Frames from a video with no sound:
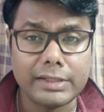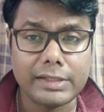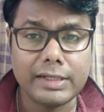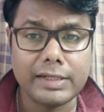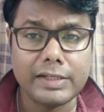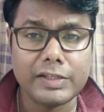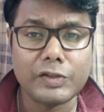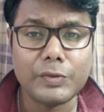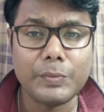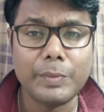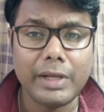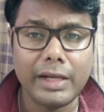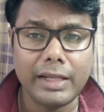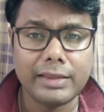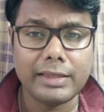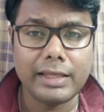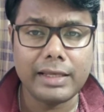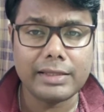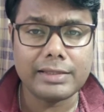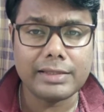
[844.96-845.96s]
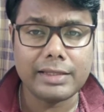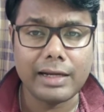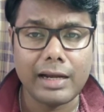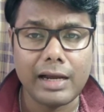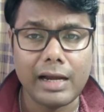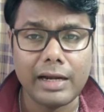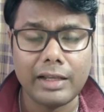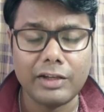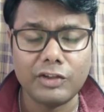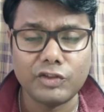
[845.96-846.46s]
discussed many things
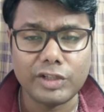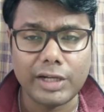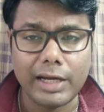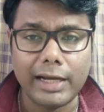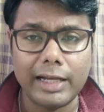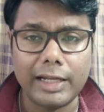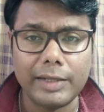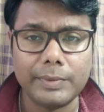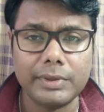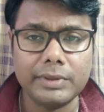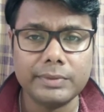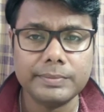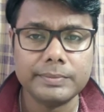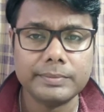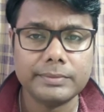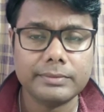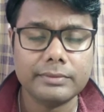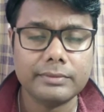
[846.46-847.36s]
regarding child labor.